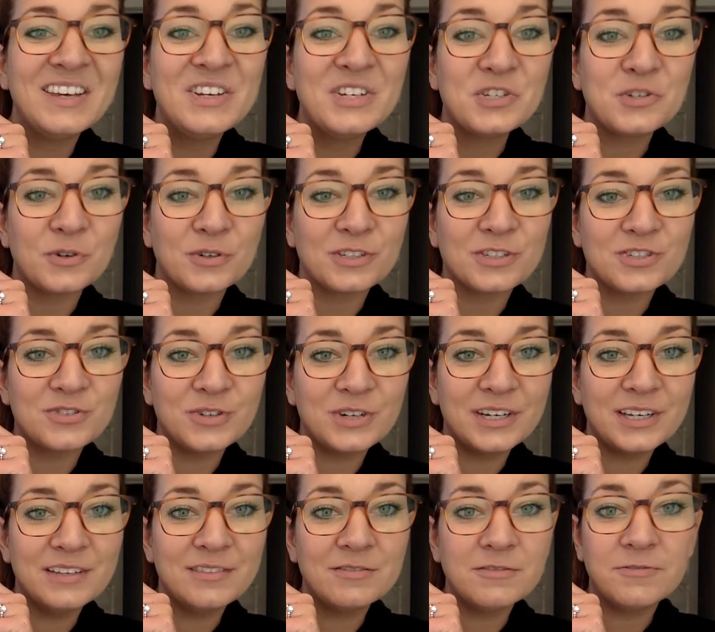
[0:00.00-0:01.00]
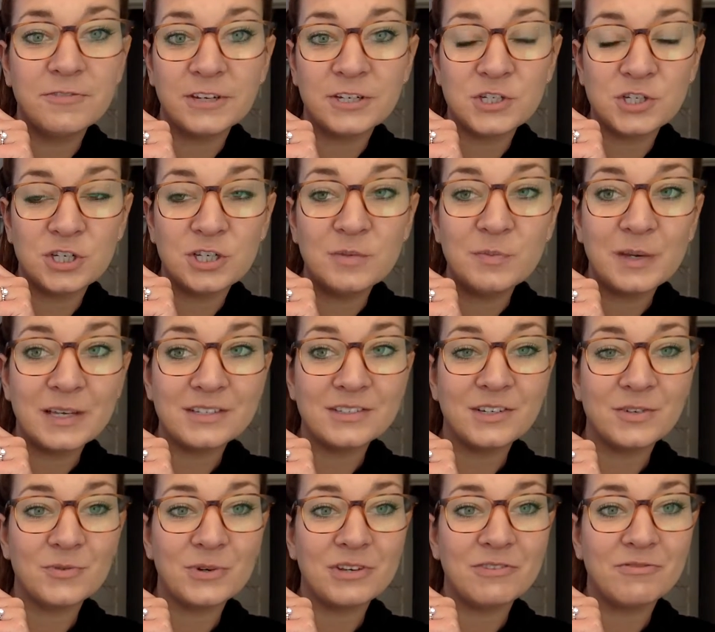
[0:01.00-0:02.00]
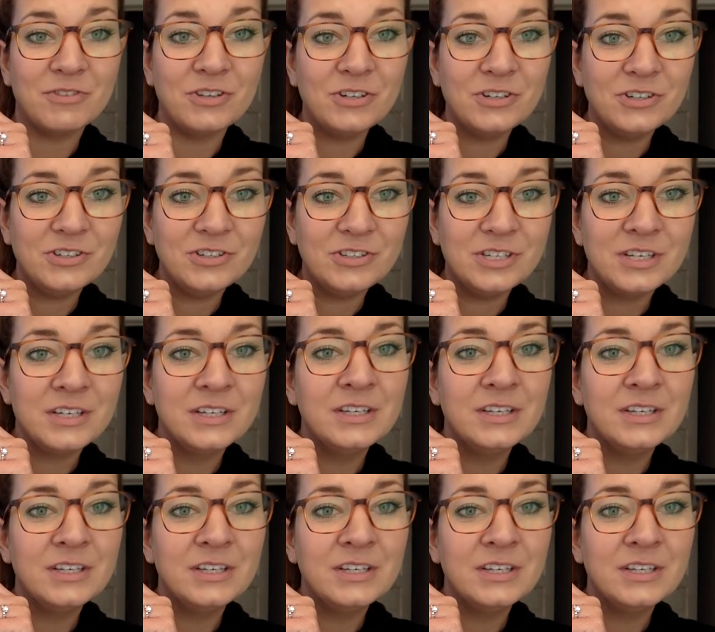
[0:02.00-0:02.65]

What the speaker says: short story, fiction based on what you've learned,